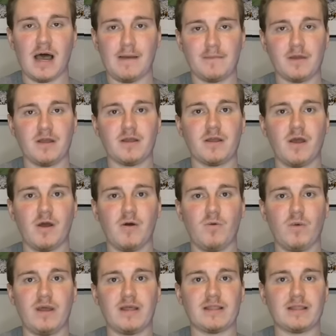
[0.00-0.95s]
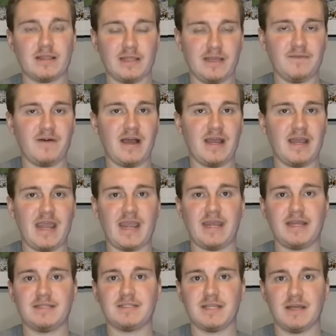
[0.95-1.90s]
I'm going to go with Levi
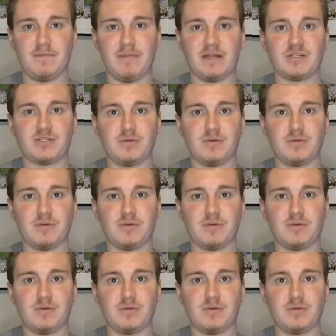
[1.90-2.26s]
Haines and